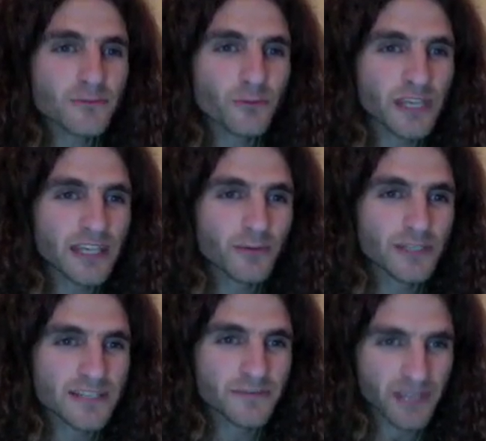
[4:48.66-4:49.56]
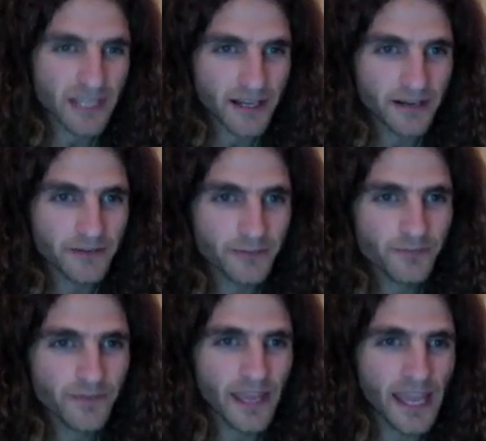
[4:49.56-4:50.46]
week we did a video.
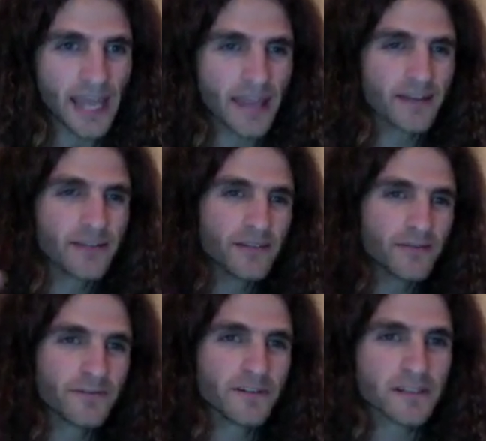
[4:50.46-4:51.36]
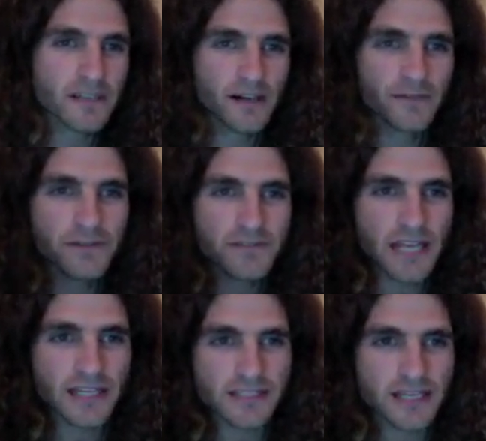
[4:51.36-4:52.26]
And for a few
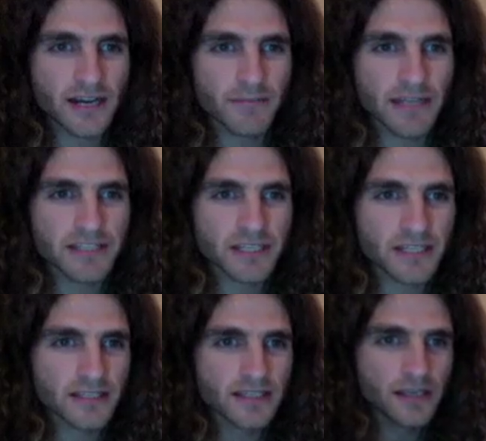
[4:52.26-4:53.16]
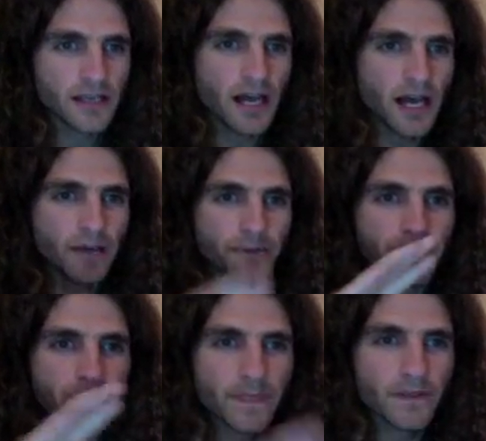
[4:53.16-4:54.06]
seconds there, I mentioned
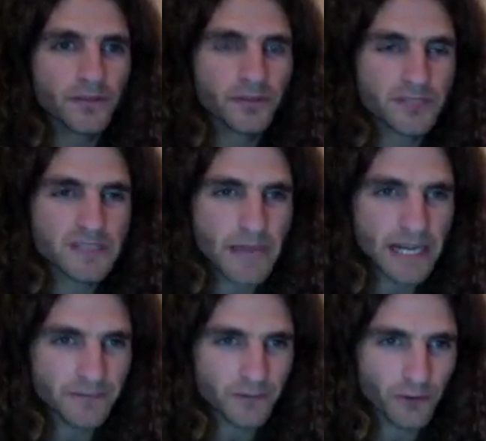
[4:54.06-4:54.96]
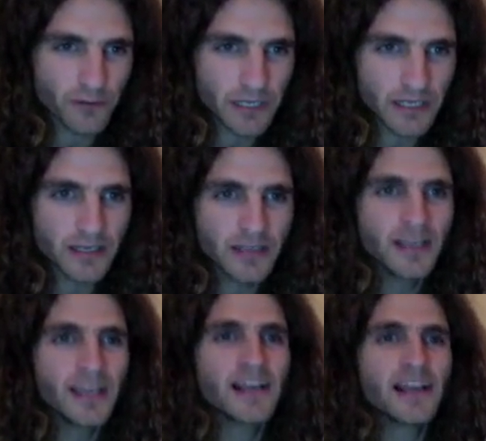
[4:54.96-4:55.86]
the respect for women
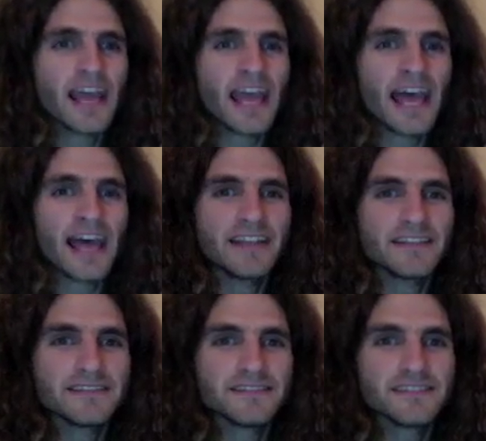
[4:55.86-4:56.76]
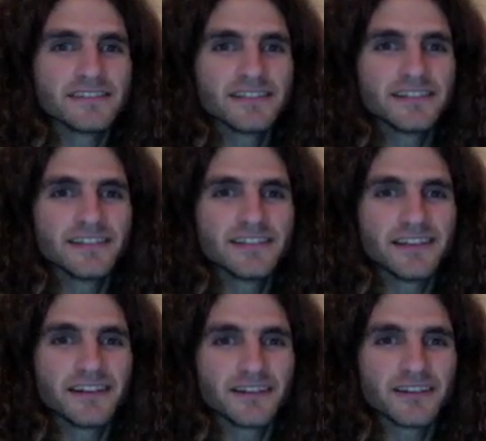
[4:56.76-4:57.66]
and
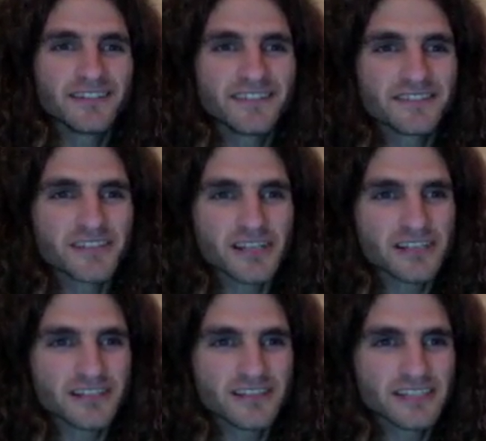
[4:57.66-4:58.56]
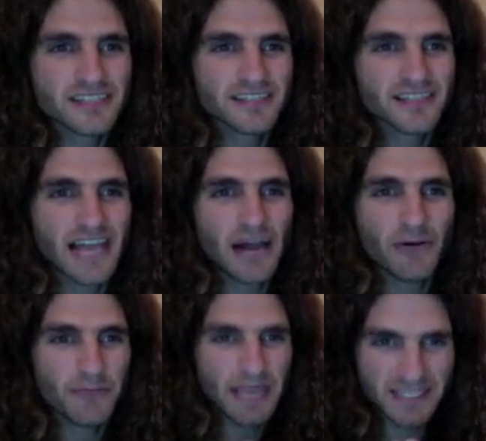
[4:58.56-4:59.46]
just how
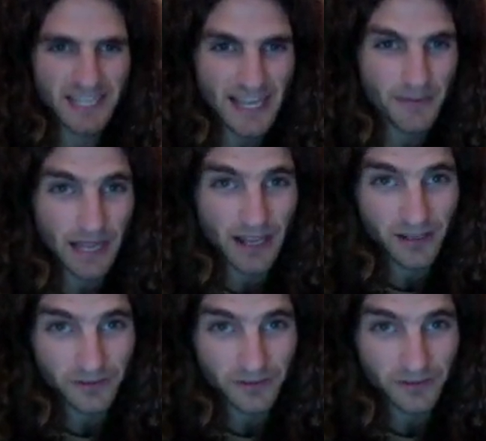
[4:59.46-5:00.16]
amazed I am by all of